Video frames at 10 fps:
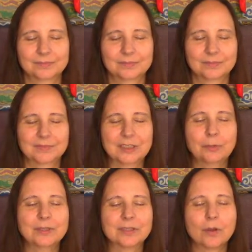So
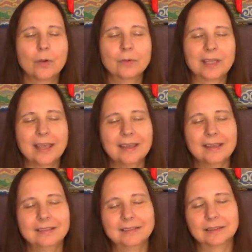it's
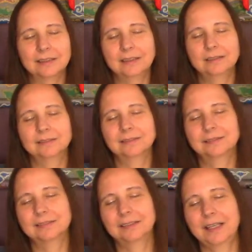okay to like
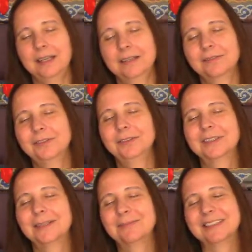take a few
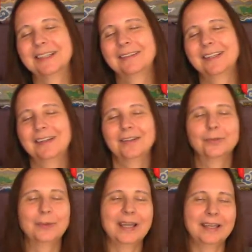steps down that other
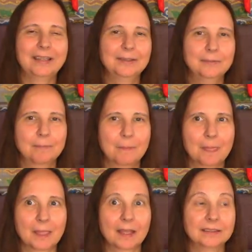way
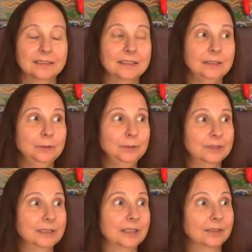and see who's
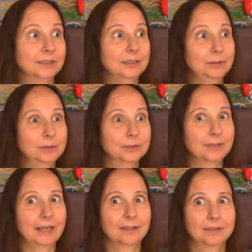there, see who's
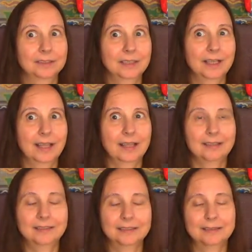around. And
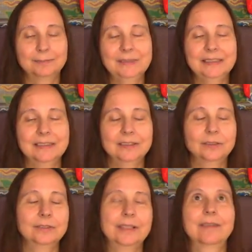it doesn't mean that
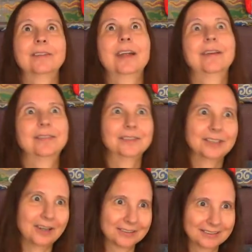you'll never ever
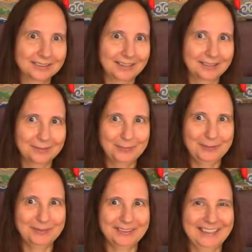talk to the other
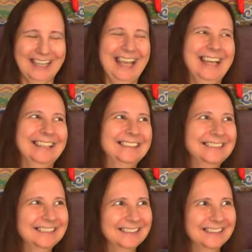people again.
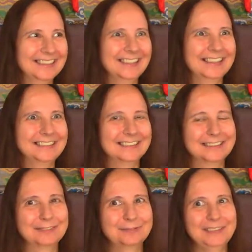It
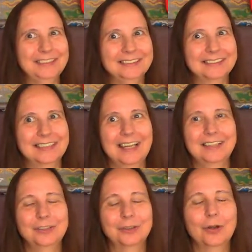just means
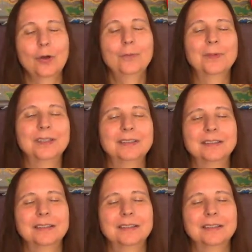that you're open